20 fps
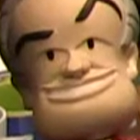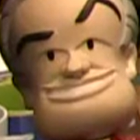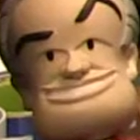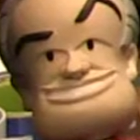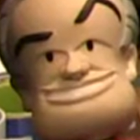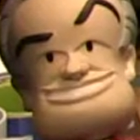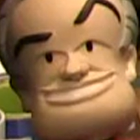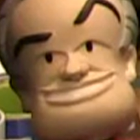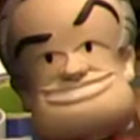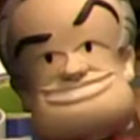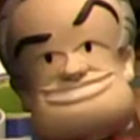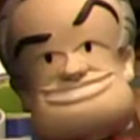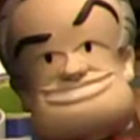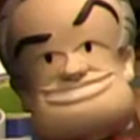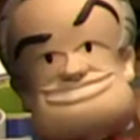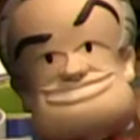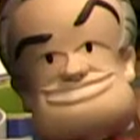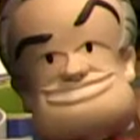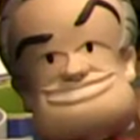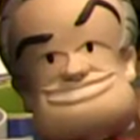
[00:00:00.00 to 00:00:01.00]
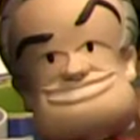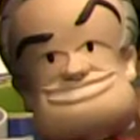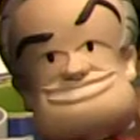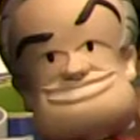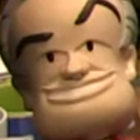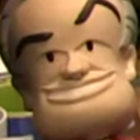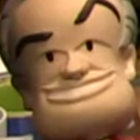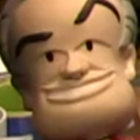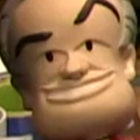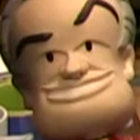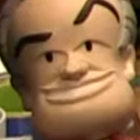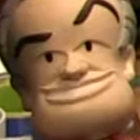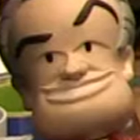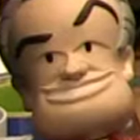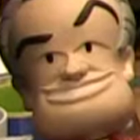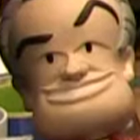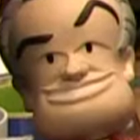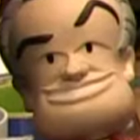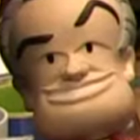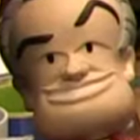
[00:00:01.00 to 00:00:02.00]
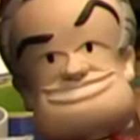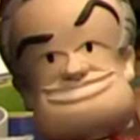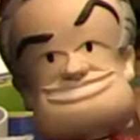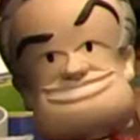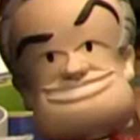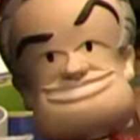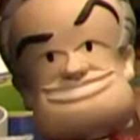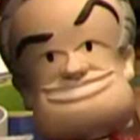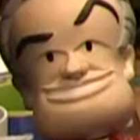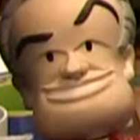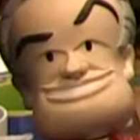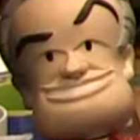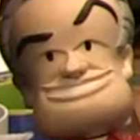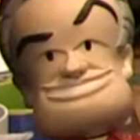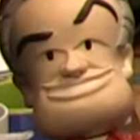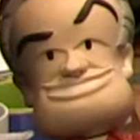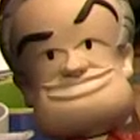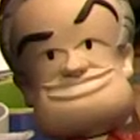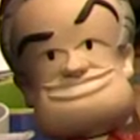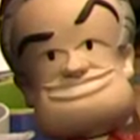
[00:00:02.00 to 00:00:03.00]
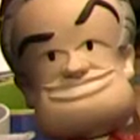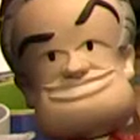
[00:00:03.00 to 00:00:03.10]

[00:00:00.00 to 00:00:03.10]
[no speech]